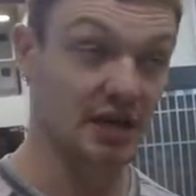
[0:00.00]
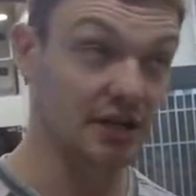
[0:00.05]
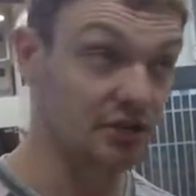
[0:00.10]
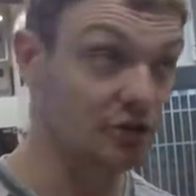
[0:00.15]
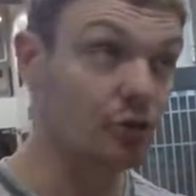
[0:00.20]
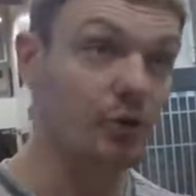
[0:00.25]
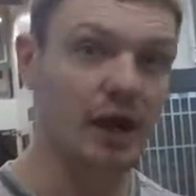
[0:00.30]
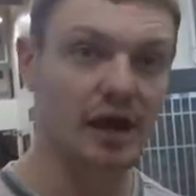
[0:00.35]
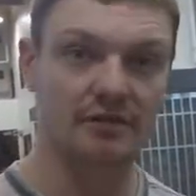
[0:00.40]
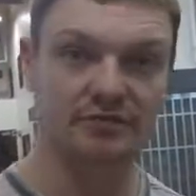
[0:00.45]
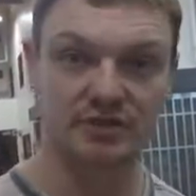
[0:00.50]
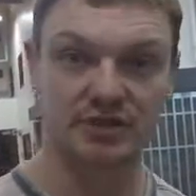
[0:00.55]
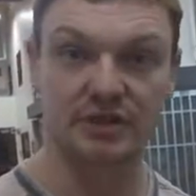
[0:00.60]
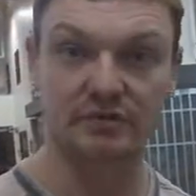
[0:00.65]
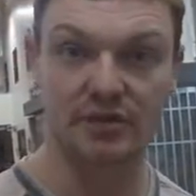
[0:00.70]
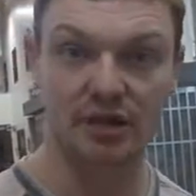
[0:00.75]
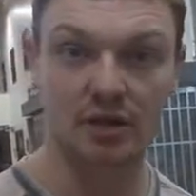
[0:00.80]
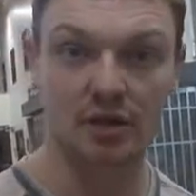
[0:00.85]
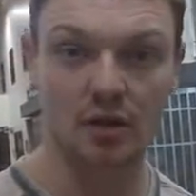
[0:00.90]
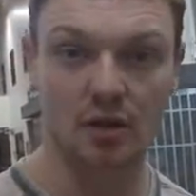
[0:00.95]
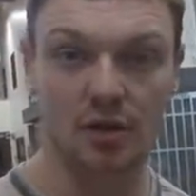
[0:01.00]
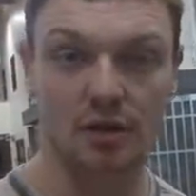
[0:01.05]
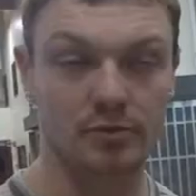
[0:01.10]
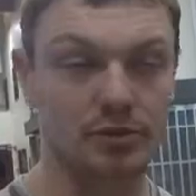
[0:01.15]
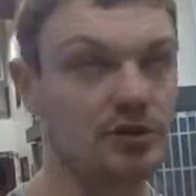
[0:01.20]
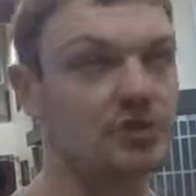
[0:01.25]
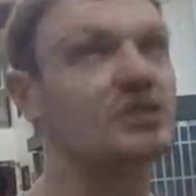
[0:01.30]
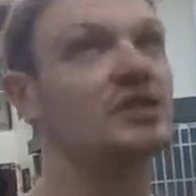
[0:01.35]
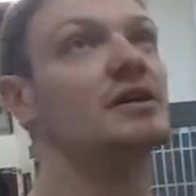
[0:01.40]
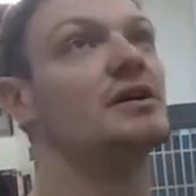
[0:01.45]
I do have 70
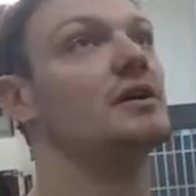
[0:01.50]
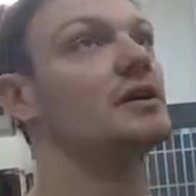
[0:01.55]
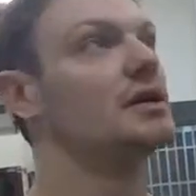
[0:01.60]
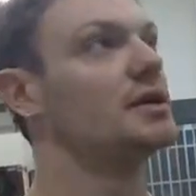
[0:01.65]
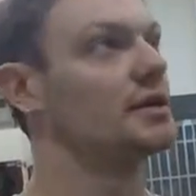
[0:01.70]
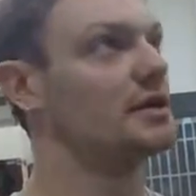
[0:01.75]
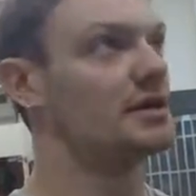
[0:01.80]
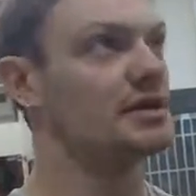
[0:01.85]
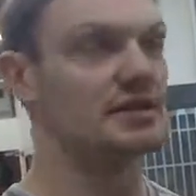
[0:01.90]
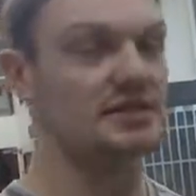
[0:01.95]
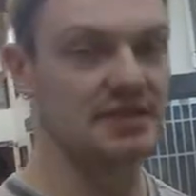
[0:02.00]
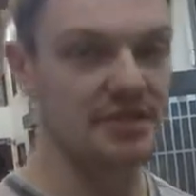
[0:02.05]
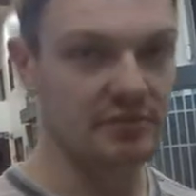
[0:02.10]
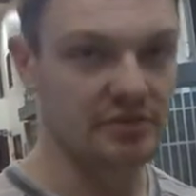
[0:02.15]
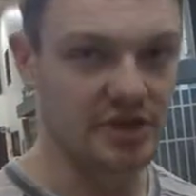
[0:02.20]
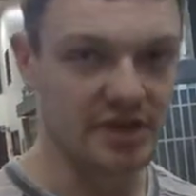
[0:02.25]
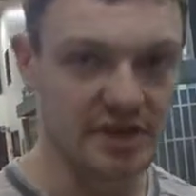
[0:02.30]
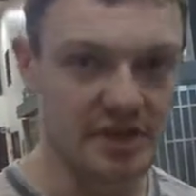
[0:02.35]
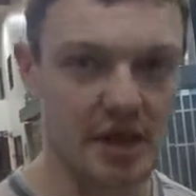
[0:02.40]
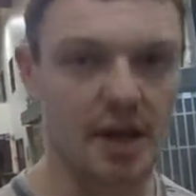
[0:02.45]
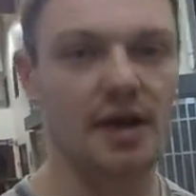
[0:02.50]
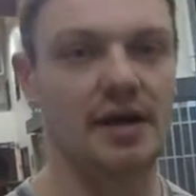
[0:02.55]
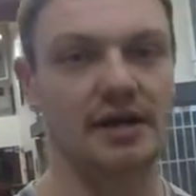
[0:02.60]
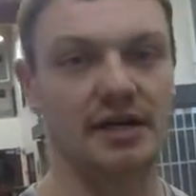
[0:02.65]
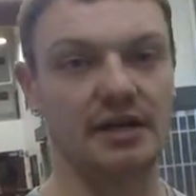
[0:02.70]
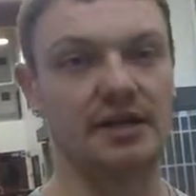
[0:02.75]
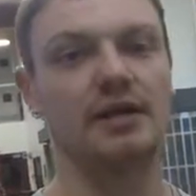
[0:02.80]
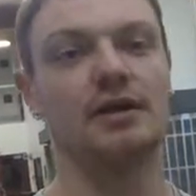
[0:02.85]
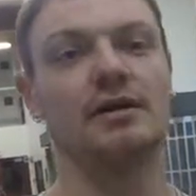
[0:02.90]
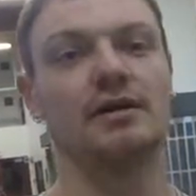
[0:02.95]
kilometers,
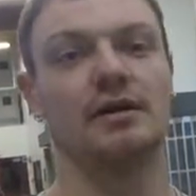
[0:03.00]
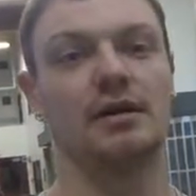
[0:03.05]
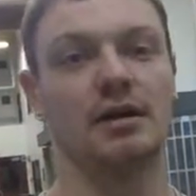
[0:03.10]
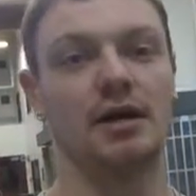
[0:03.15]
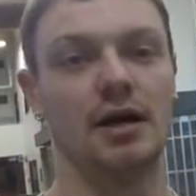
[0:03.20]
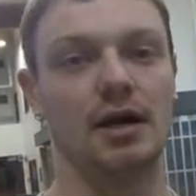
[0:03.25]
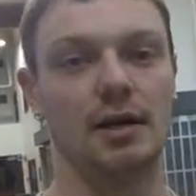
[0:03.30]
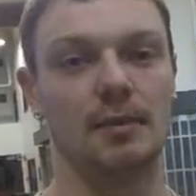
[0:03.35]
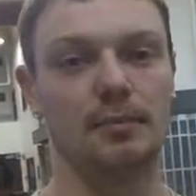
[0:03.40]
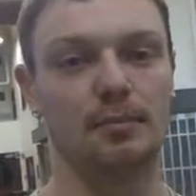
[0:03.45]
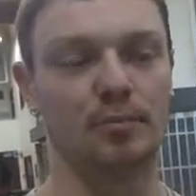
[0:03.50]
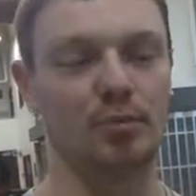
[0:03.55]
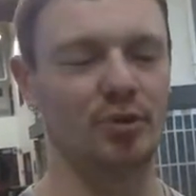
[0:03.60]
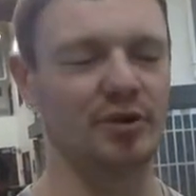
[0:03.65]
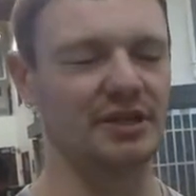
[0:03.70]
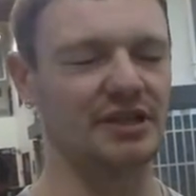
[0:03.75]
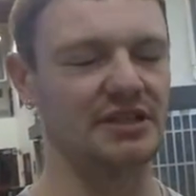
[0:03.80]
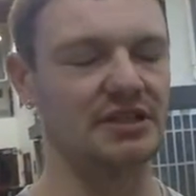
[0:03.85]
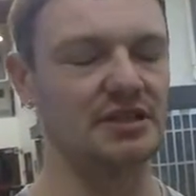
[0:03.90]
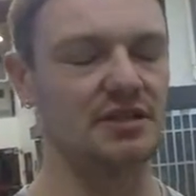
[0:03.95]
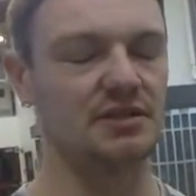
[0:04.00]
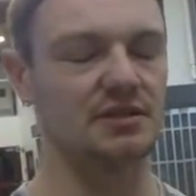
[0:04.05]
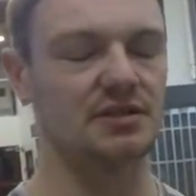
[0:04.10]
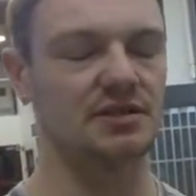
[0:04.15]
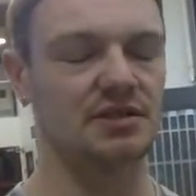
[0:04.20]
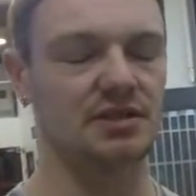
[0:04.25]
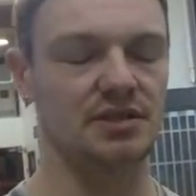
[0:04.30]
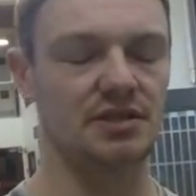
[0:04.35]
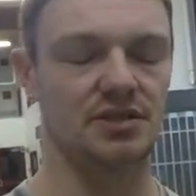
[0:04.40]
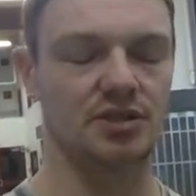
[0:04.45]

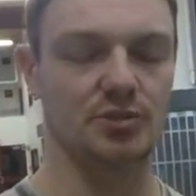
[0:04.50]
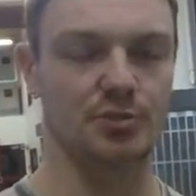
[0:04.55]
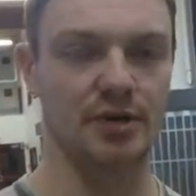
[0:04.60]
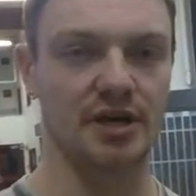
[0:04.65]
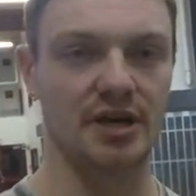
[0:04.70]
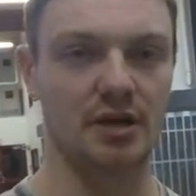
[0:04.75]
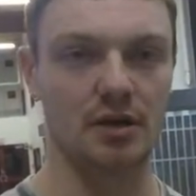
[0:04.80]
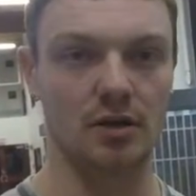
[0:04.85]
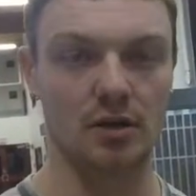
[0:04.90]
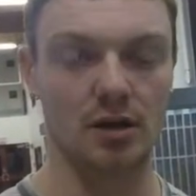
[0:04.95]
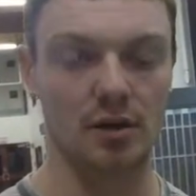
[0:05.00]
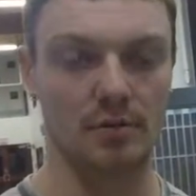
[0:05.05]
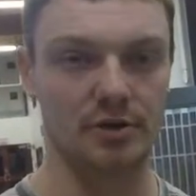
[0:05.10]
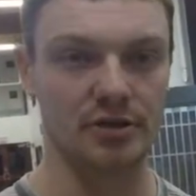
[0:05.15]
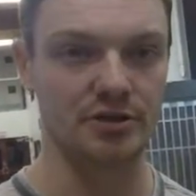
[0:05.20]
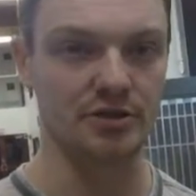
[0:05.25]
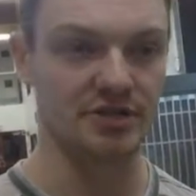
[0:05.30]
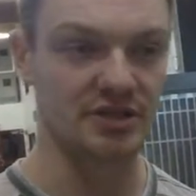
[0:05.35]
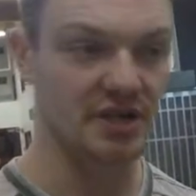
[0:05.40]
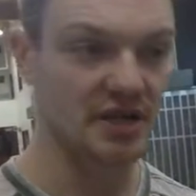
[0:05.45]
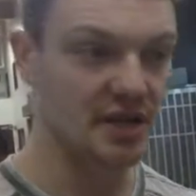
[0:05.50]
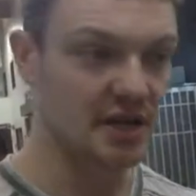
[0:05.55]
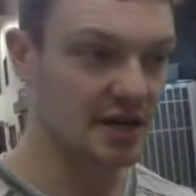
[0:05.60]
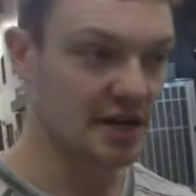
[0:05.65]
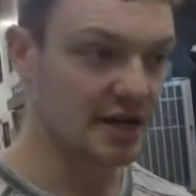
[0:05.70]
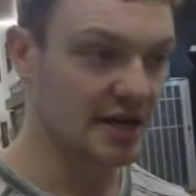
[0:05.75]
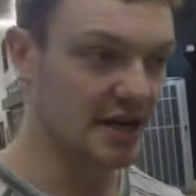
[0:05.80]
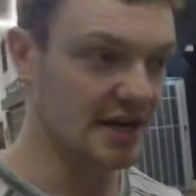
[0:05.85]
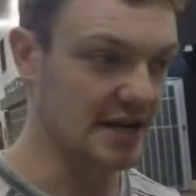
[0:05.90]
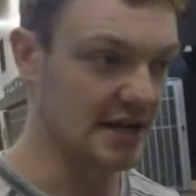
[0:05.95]
79.63 kilometers
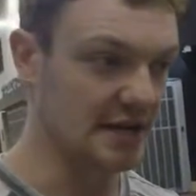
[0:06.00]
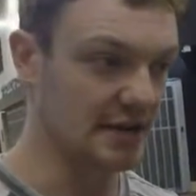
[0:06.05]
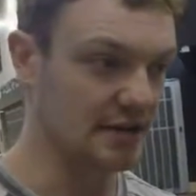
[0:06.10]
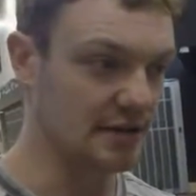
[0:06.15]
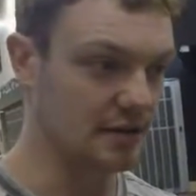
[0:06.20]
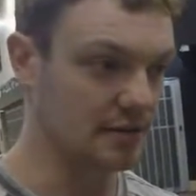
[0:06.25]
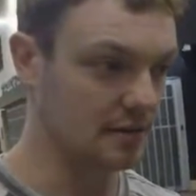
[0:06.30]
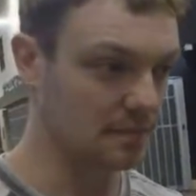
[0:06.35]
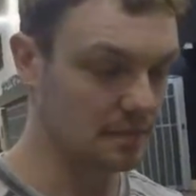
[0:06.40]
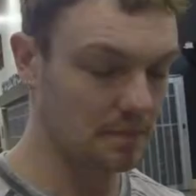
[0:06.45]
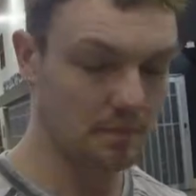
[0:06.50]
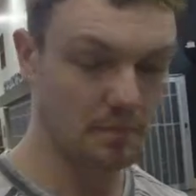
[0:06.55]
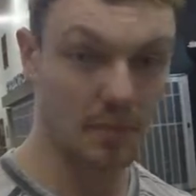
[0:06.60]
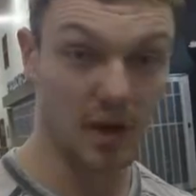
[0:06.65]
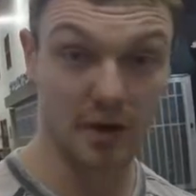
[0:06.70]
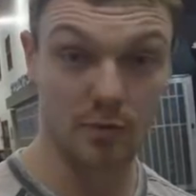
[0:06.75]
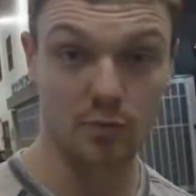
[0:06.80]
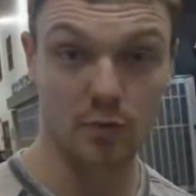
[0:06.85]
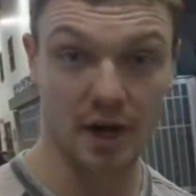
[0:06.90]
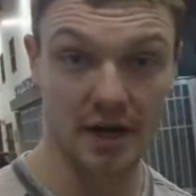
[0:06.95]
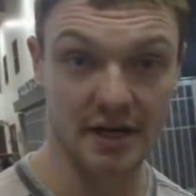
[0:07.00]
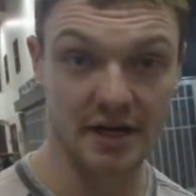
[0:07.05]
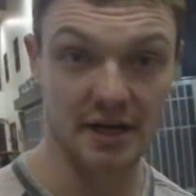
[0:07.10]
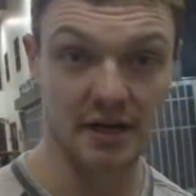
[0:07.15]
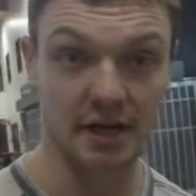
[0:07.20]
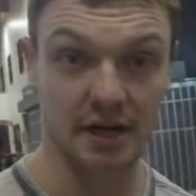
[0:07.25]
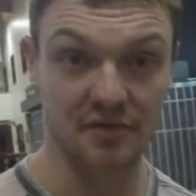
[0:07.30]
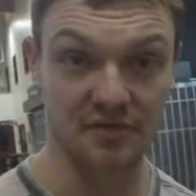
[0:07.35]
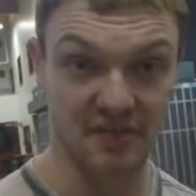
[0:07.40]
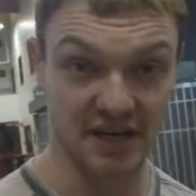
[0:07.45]
in my
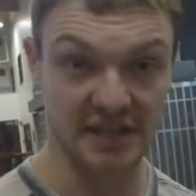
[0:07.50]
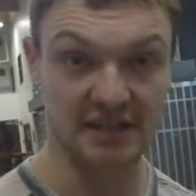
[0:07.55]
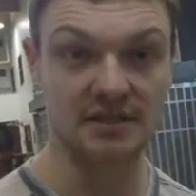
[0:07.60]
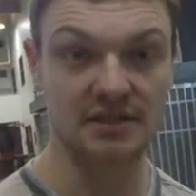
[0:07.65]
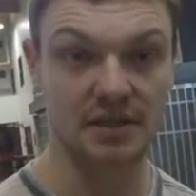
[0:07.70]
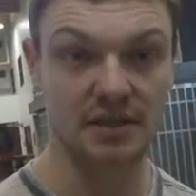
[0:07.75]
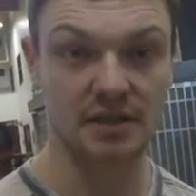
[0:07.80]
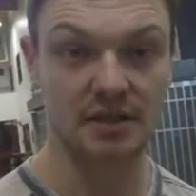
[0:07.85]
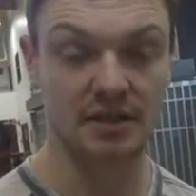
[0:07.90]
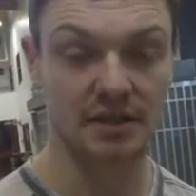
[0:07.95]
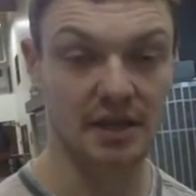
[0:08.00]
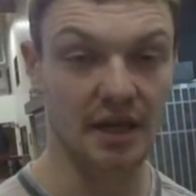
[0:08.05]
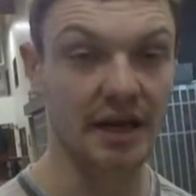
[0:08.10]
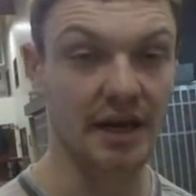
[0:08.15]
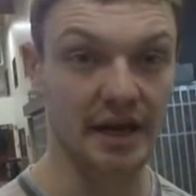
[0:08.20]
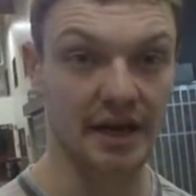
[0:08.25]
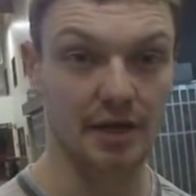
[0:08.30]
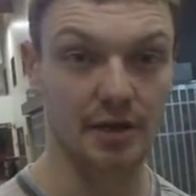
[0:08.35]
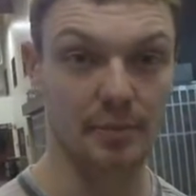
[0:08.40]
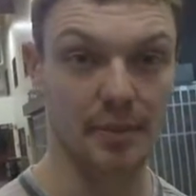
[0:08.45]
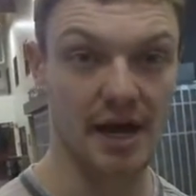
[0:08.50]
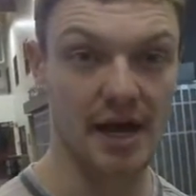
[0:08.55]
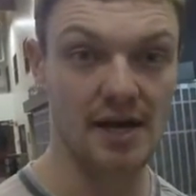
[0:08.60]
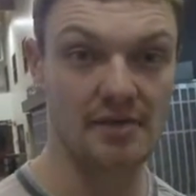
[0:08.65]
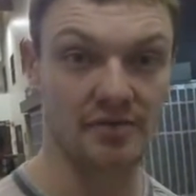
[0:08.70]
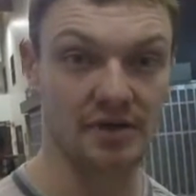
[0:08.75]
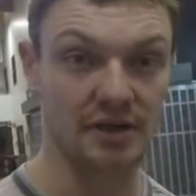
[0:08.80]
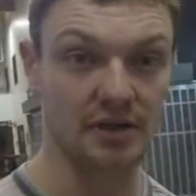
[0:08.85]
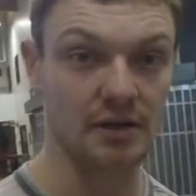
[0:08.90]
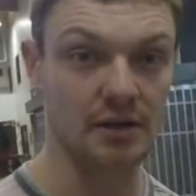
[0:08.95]
running event that I end up
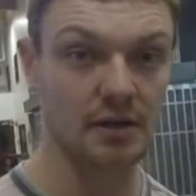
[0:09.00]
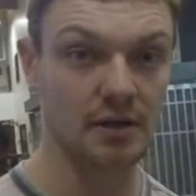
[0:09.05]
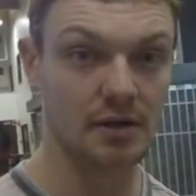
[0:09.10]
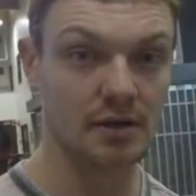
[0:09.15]
having,